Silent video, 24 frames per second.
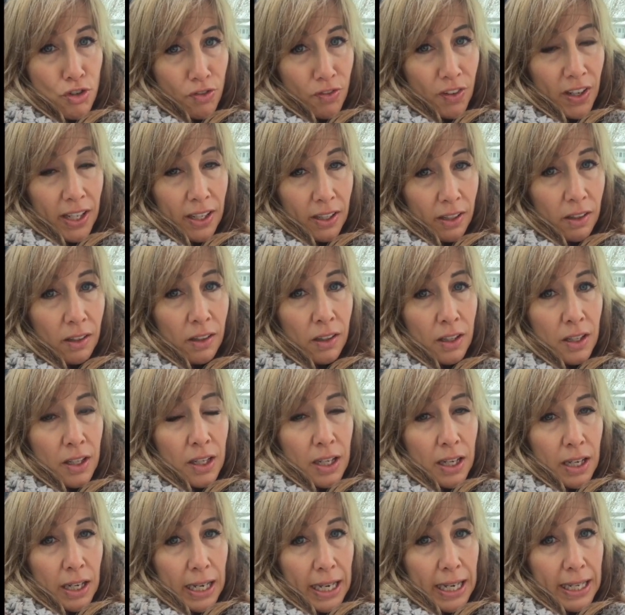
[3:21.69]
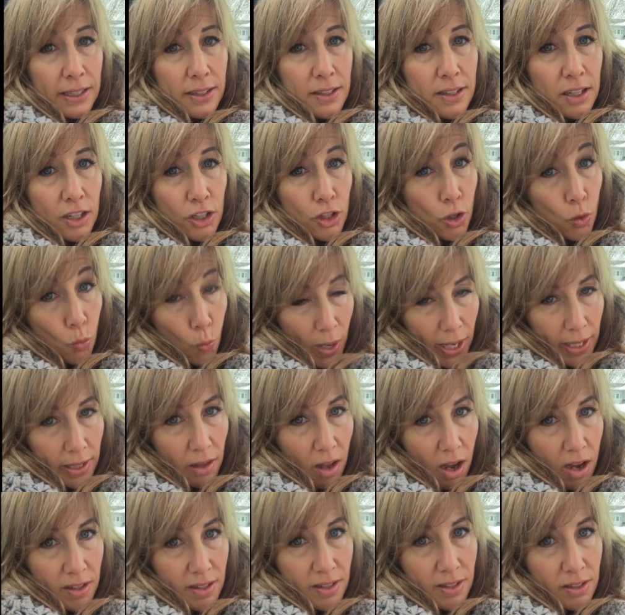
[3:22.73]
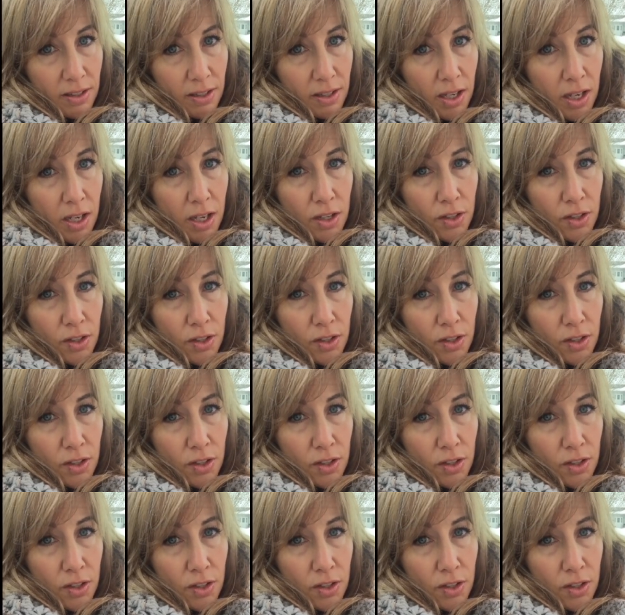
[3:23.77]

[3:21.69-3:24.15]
fail at uh, your weight loss.